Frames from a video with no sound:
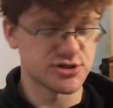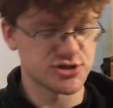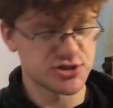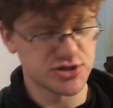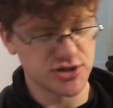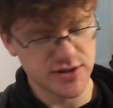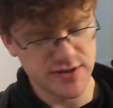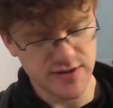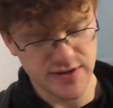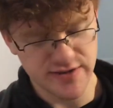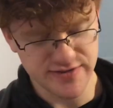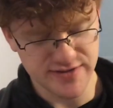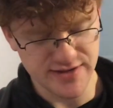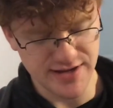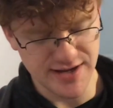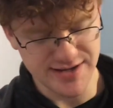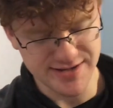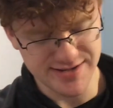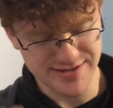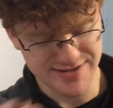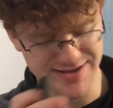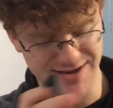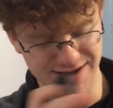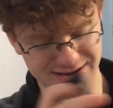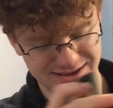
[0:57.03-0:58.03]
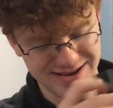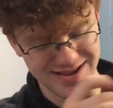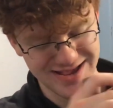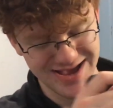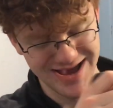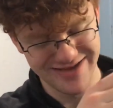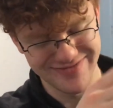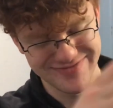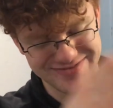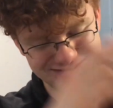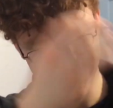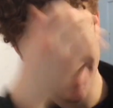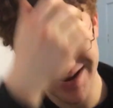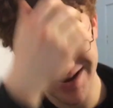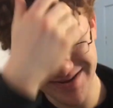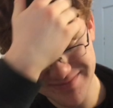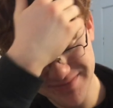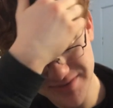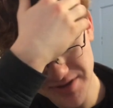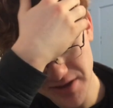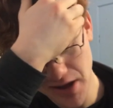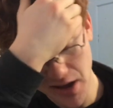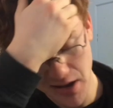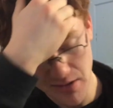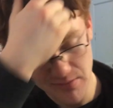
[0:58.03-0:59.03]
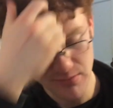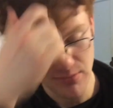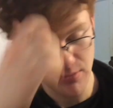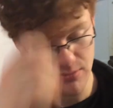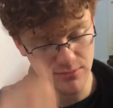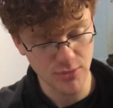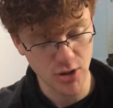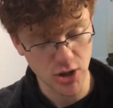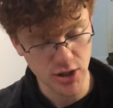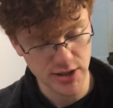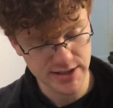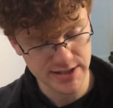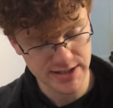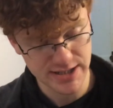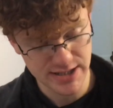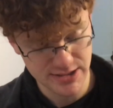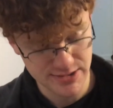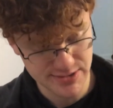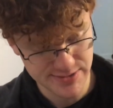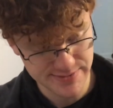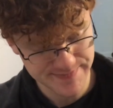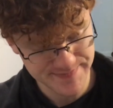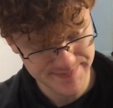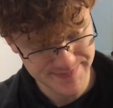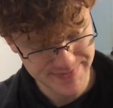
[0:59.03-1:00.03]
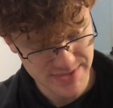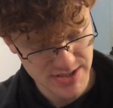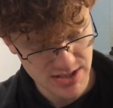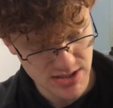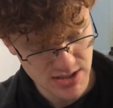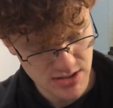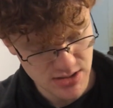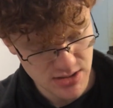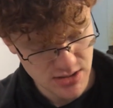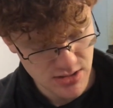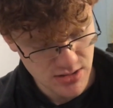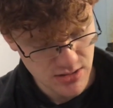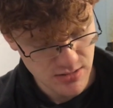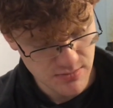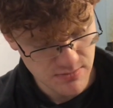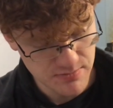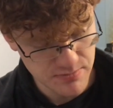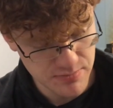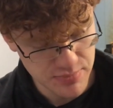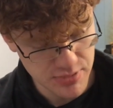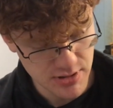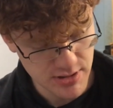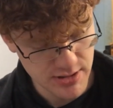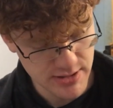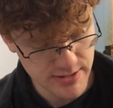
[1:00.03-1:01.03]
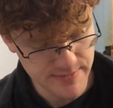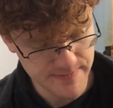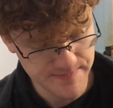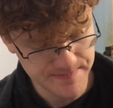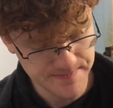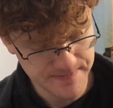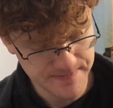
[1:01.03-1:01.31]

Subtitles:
going to show you that side because I didn't have time to mark it out, but,